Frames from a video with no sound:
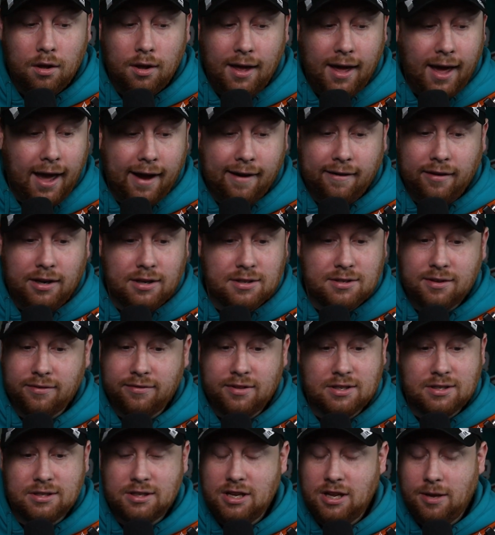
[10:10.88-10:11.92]
areas of
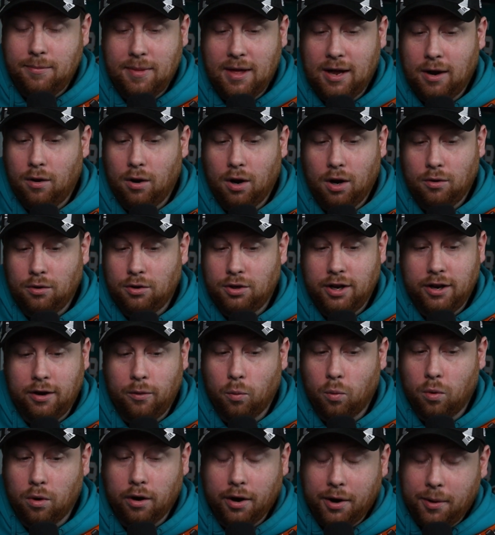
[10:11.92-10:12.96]
this team that didn't
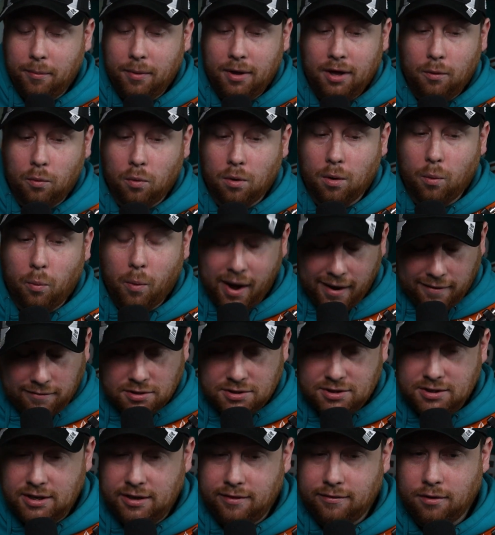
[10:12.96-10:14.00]
worry me were wide
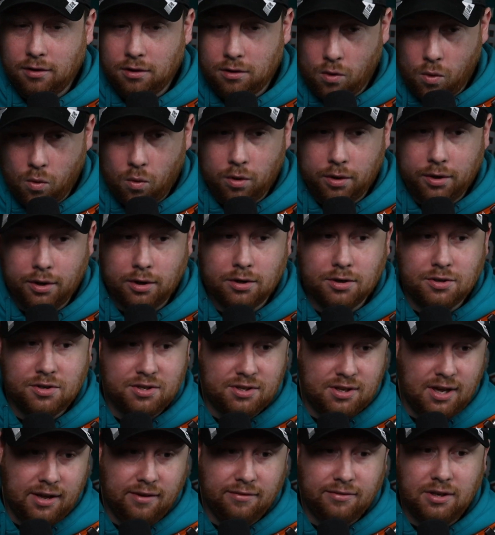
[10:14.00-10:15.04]
receiver, corners,
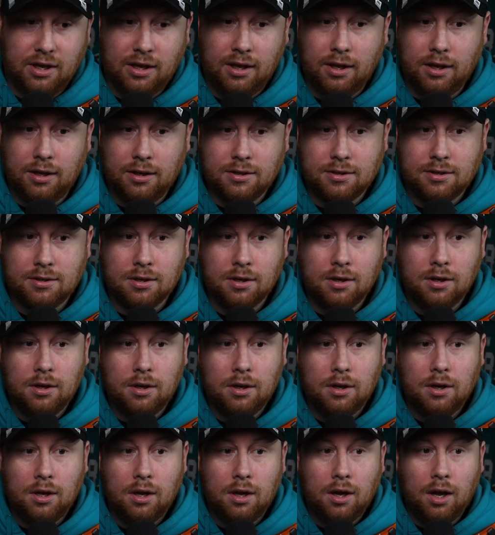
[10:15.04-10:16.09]
safeties,
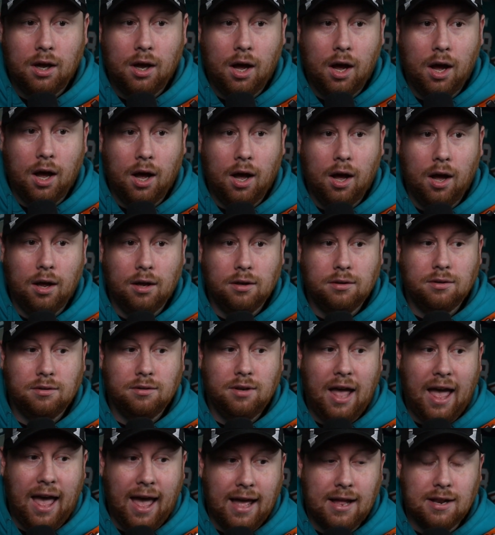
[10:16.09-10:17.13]

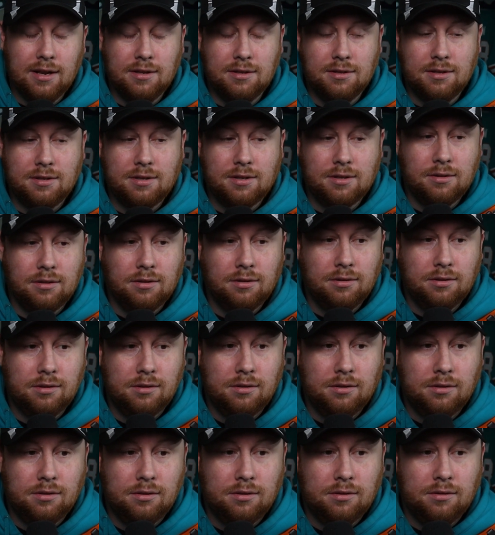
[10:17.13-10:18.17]
ends,
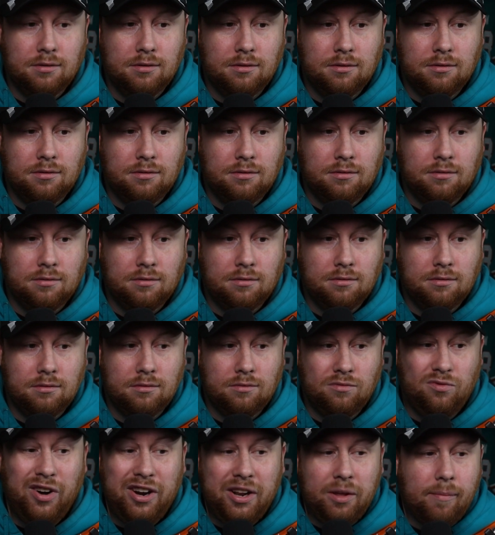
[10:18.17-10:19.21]

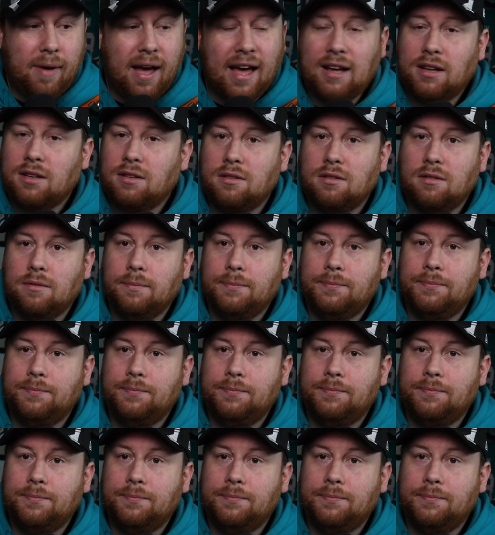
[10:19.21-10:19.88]
running backs.